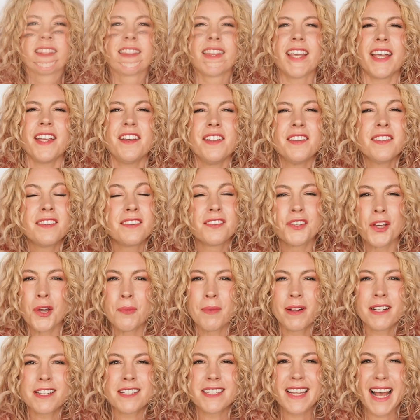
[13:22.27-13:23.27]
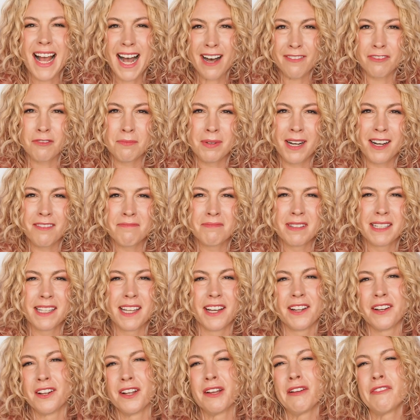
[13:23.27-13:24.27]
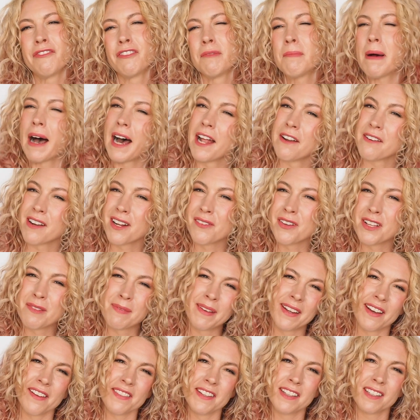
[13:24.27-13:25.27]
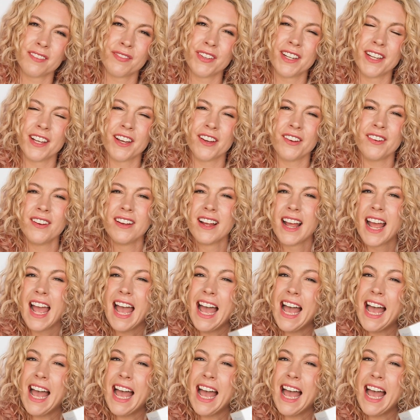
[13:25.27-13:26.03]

Thank you so much to Alfaparf Milano for partnering with me on this video,